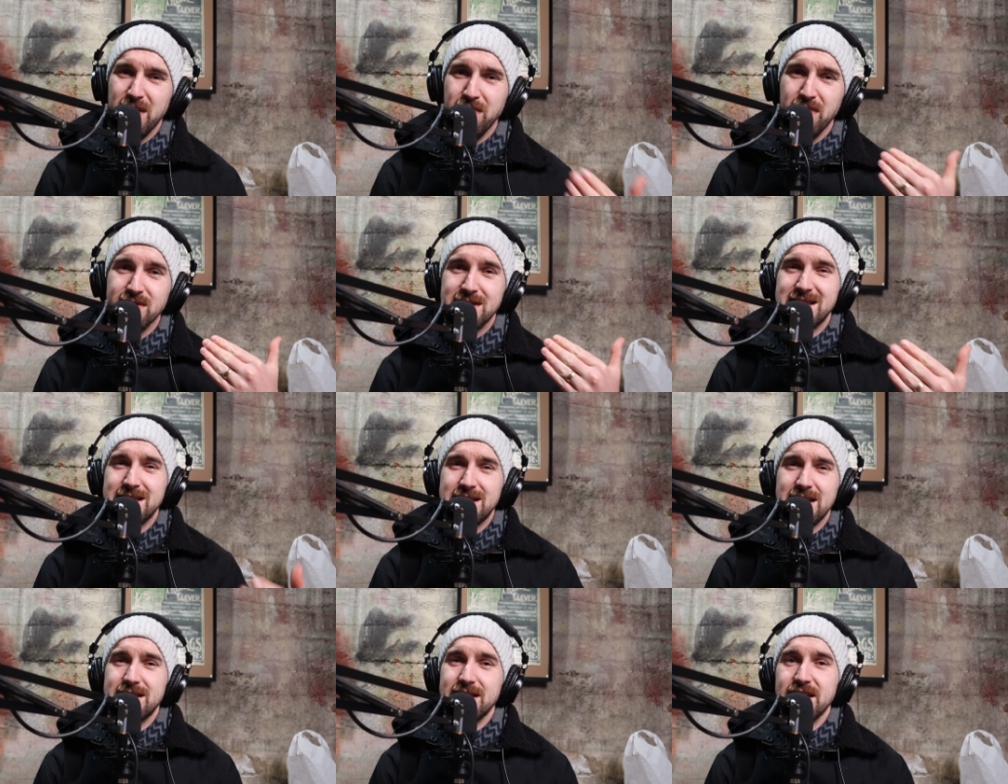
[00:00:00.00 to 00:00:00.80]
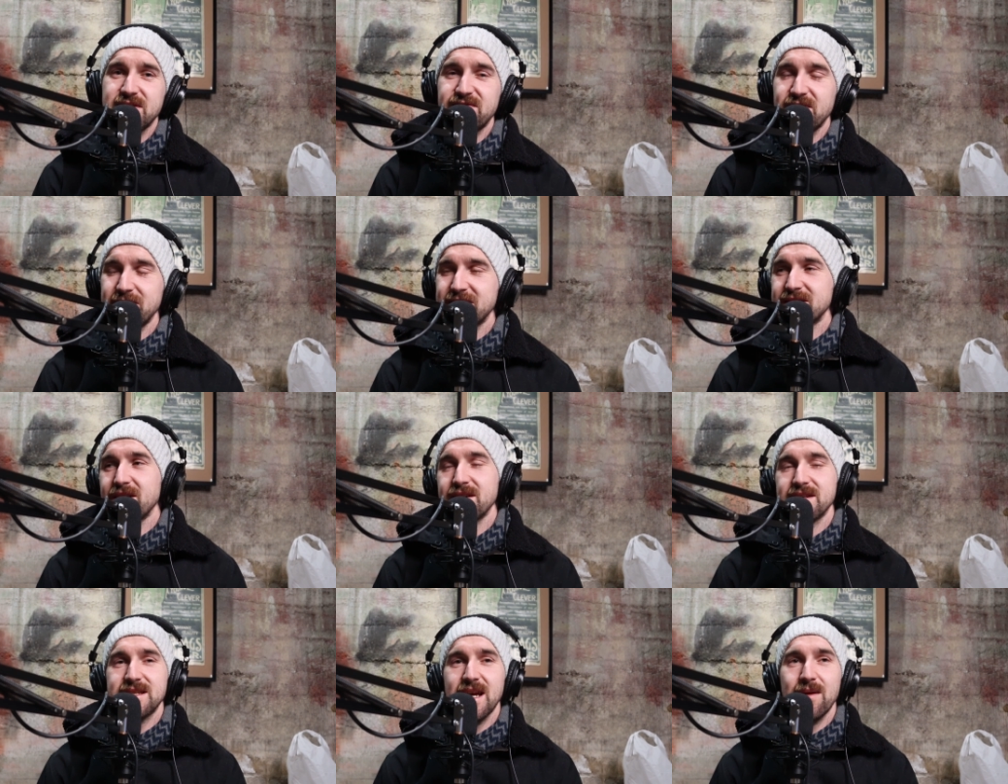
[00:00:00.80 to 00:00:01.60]
bit more succinct from this
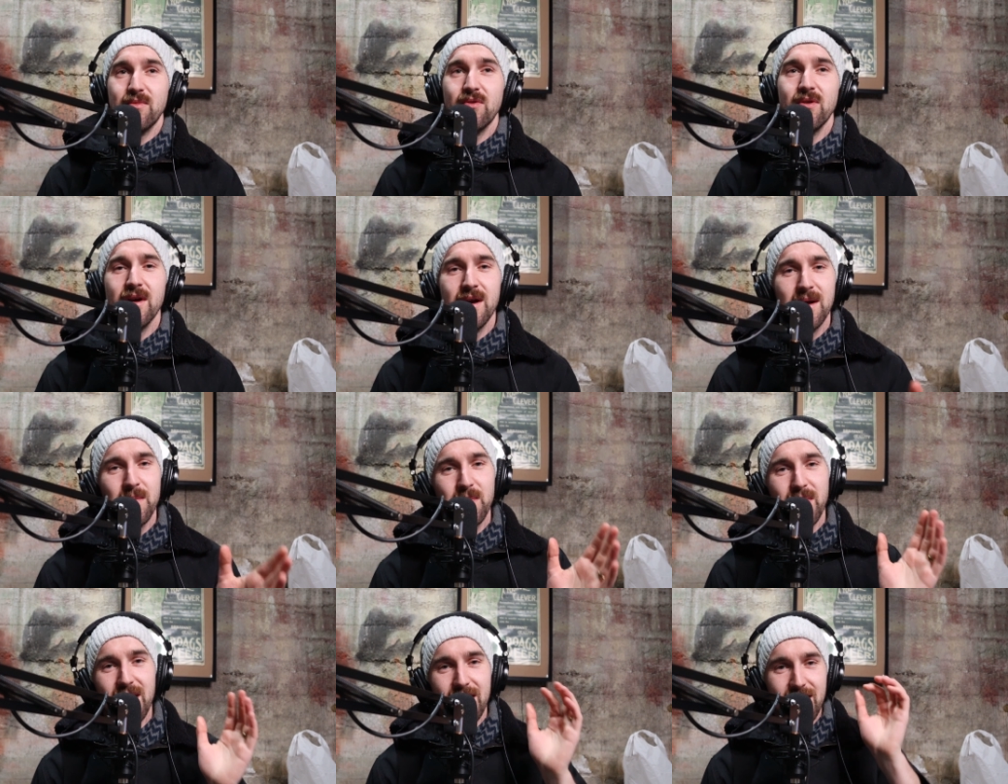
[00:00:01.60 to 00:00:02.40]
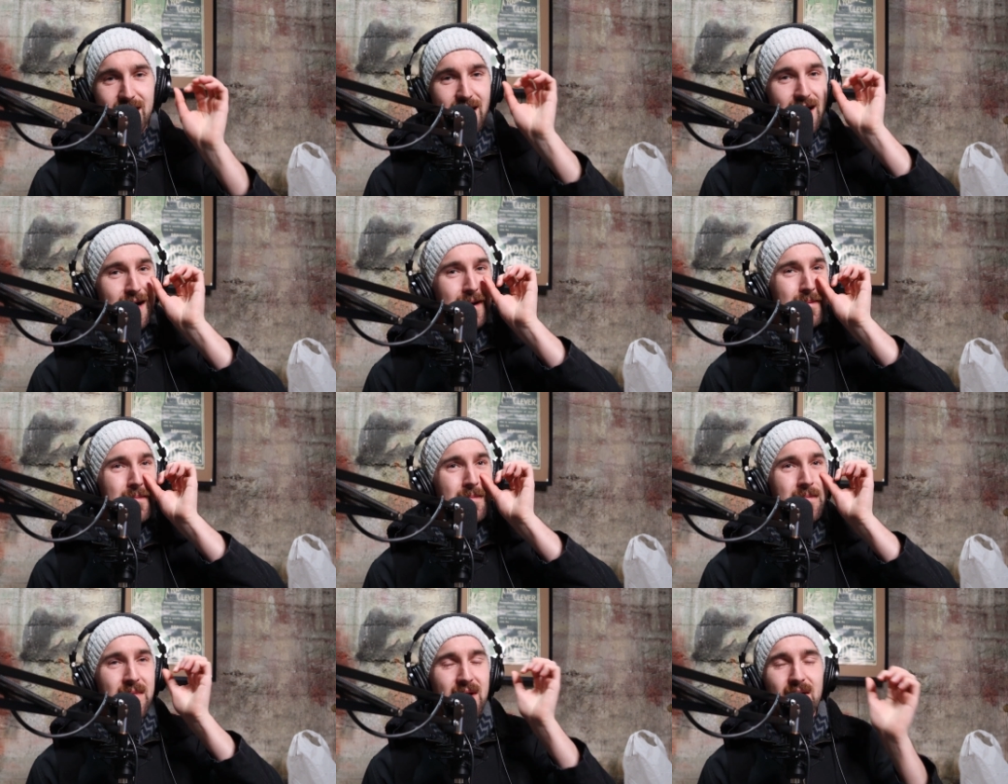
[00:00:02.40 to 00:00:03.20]
other table. But
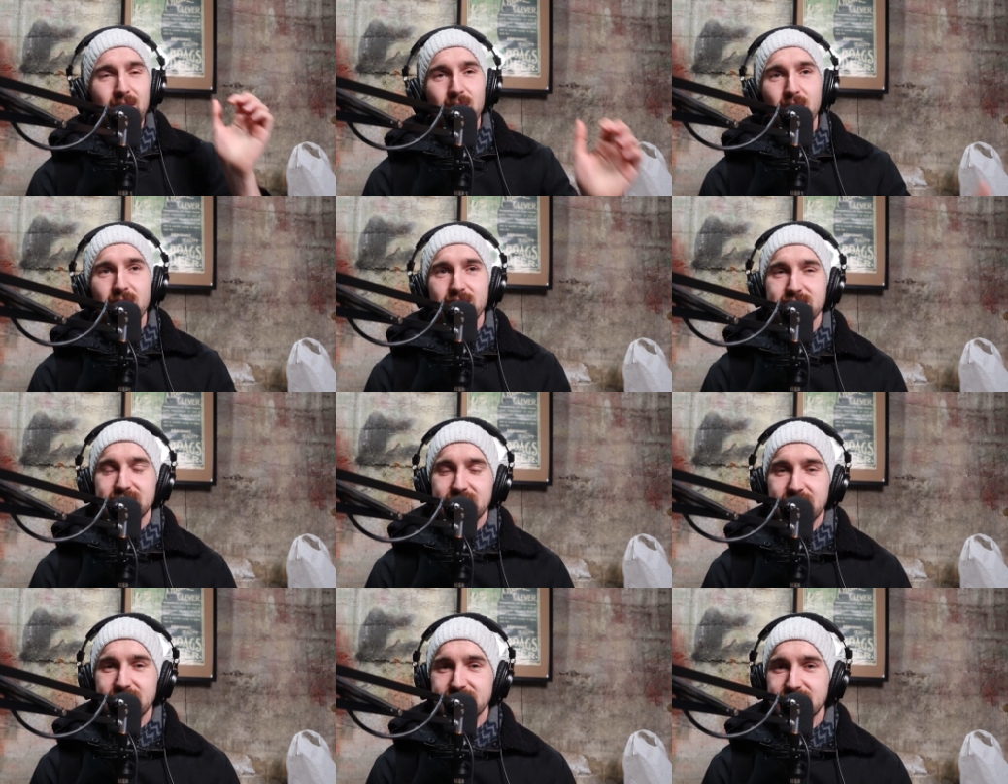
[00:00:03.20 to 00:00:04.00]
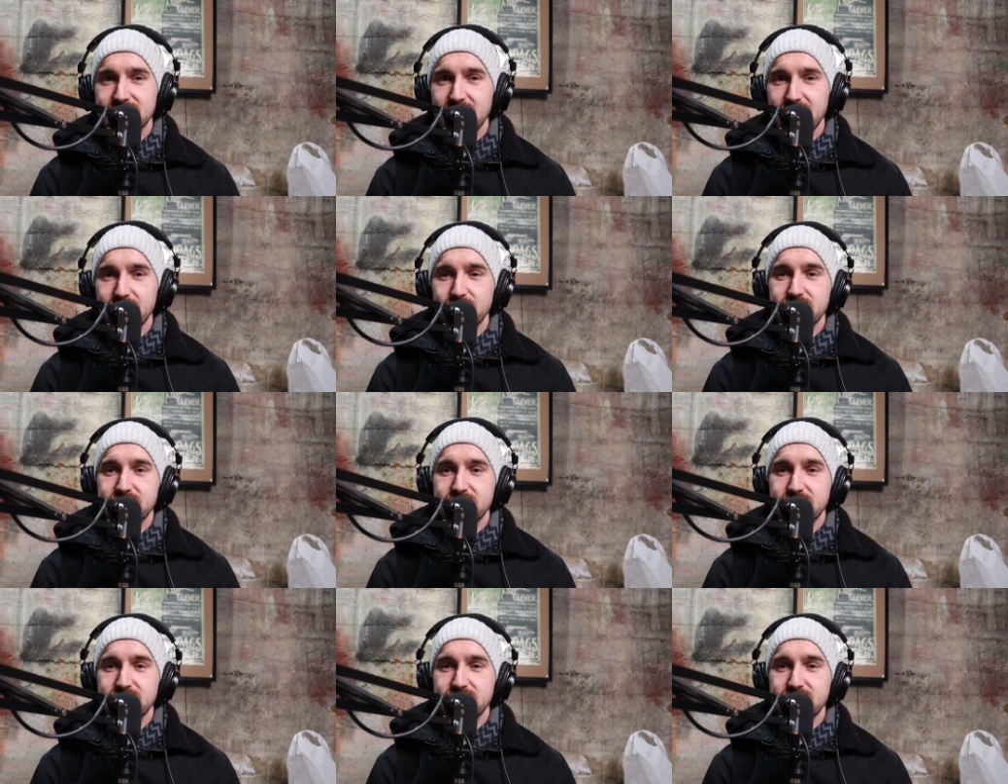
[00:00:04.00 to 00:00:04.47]
um, what I was going to say